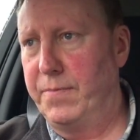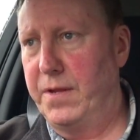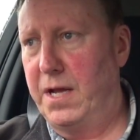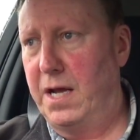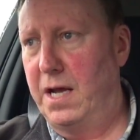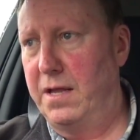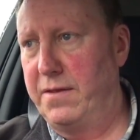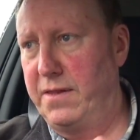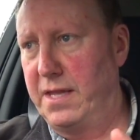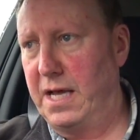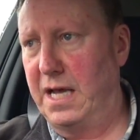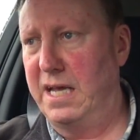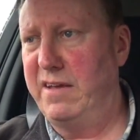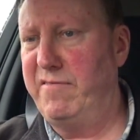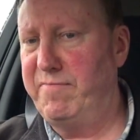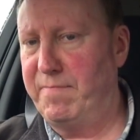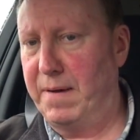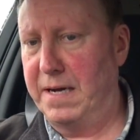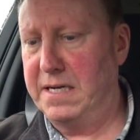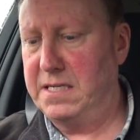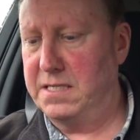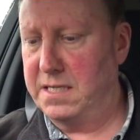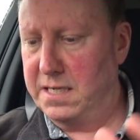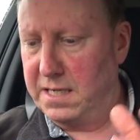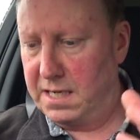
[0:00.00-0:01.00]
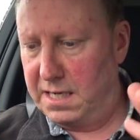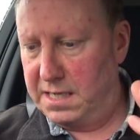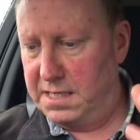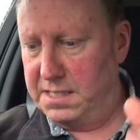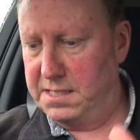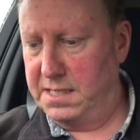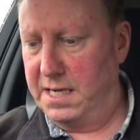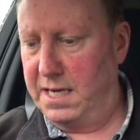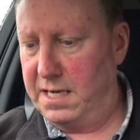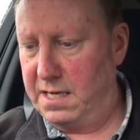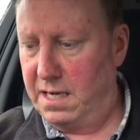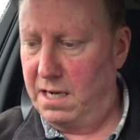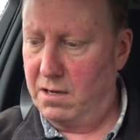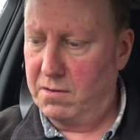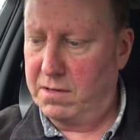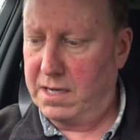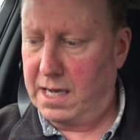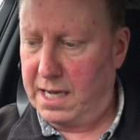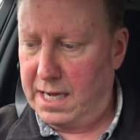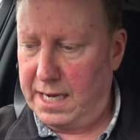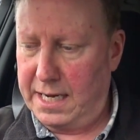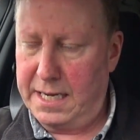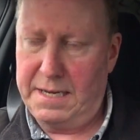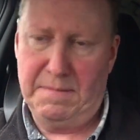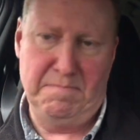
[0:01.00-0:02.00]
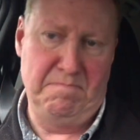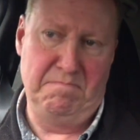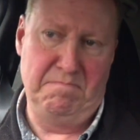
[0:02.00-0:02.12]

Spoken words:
and they've basically said, okay,